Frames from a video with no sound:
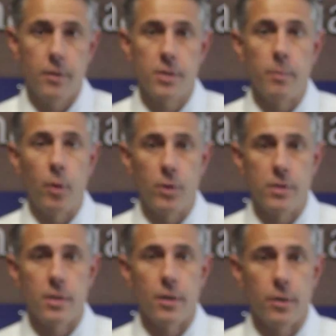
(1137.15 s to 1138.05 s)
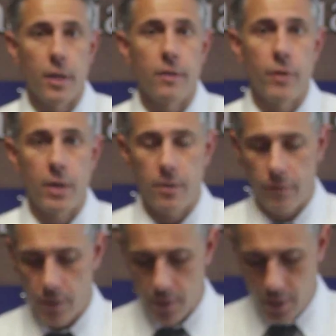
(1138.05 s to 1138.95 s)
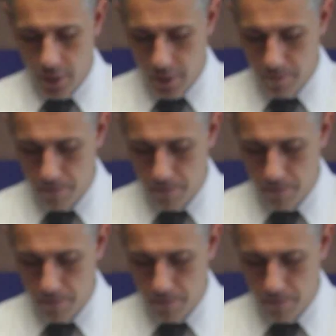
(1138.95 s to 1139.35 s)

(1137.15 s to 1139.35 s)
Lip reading: supports the underlying value of the stock.